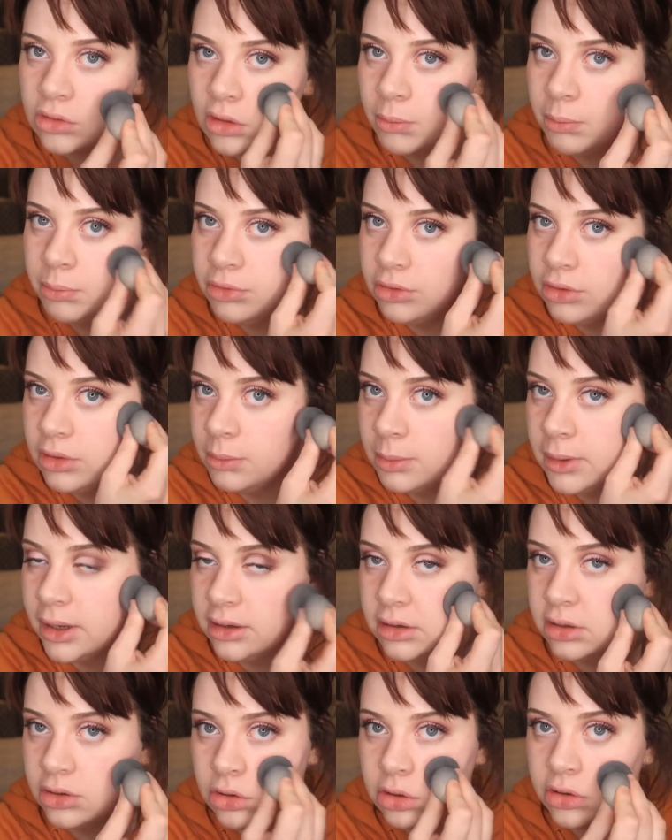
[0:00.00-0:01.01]
a beauty
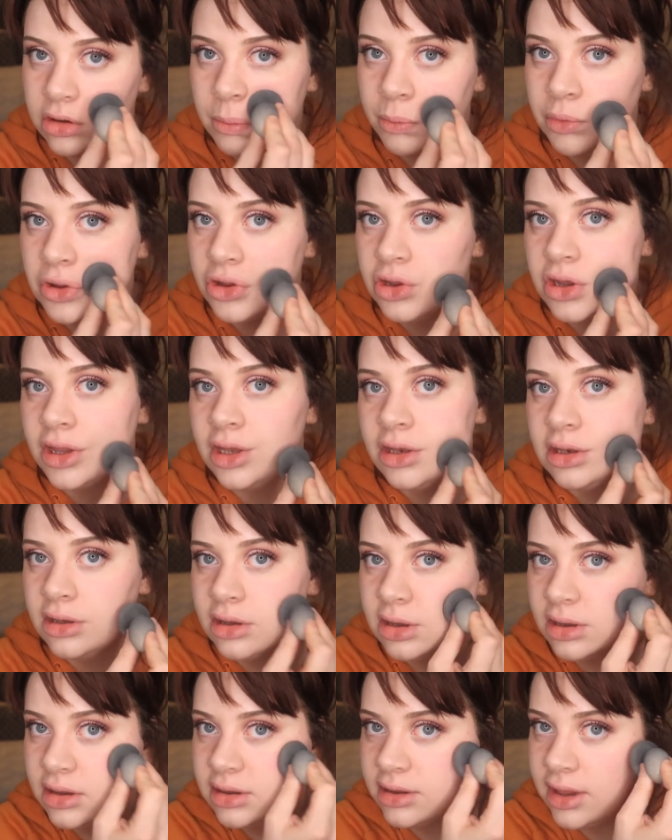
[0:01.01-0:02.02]
blender just to push it
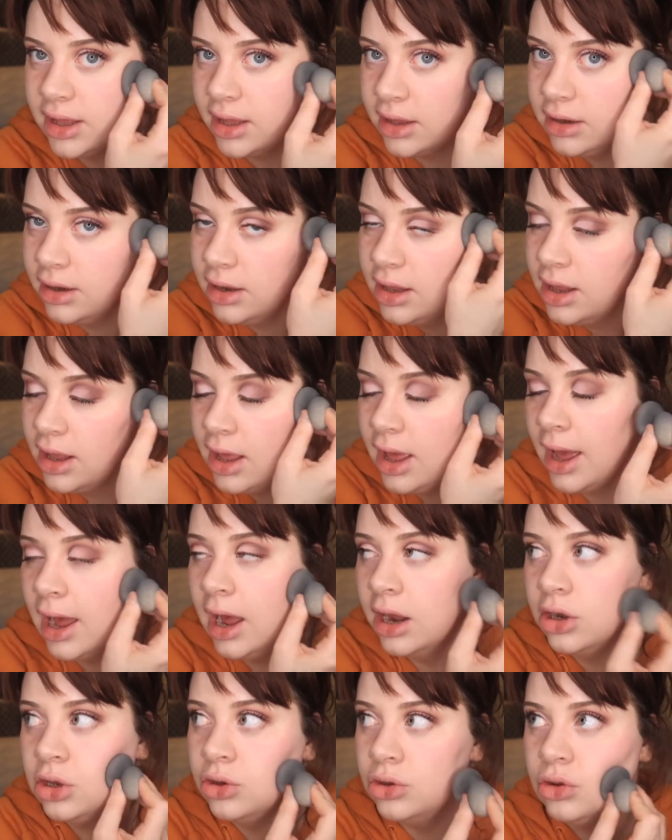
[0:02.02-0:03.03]
into the skin,
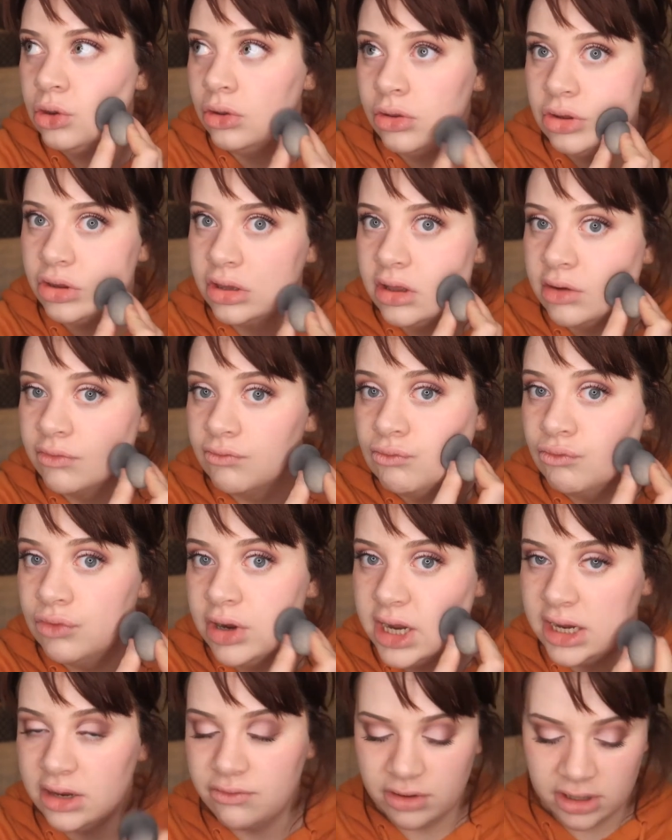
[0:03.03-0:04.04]
and using
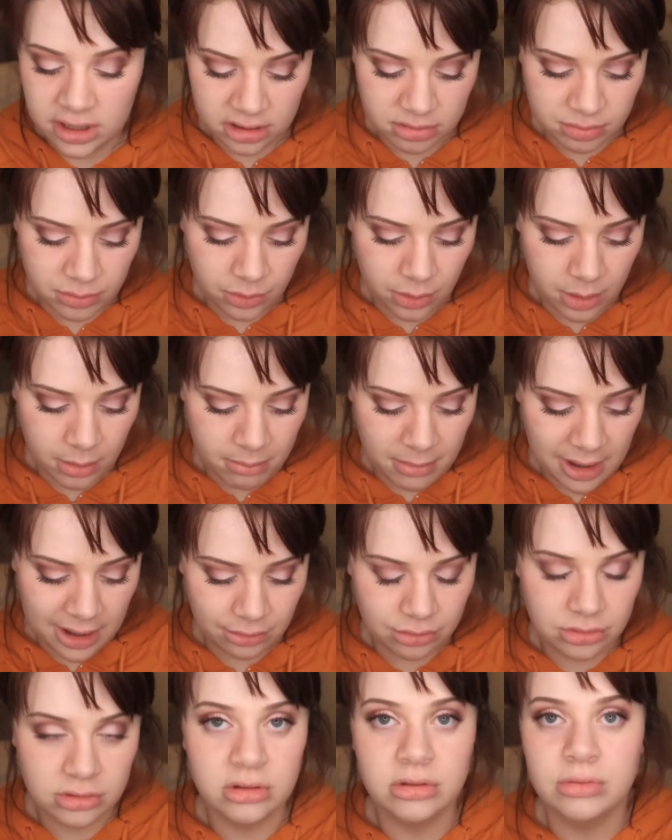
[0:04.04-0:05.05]
really small
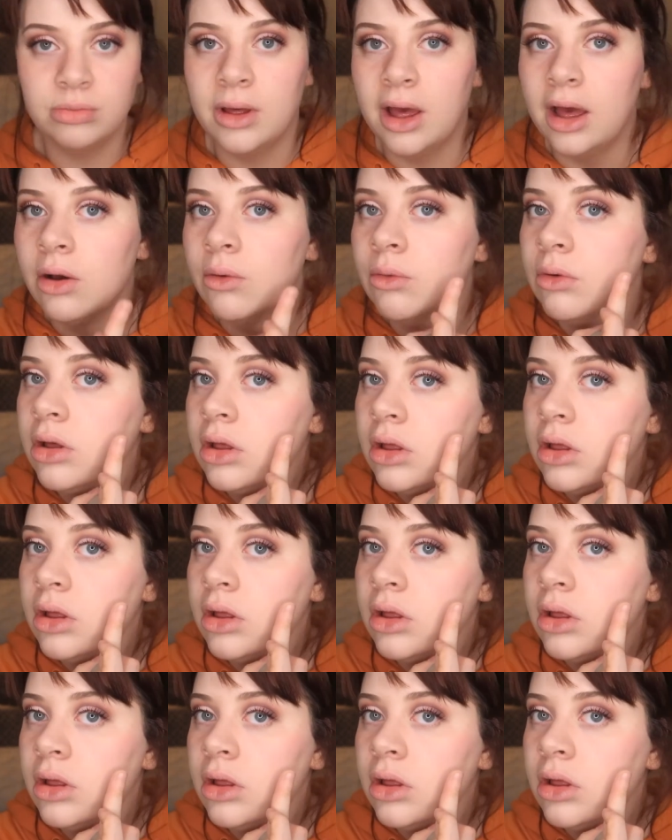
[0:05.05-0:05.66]
amounts as well.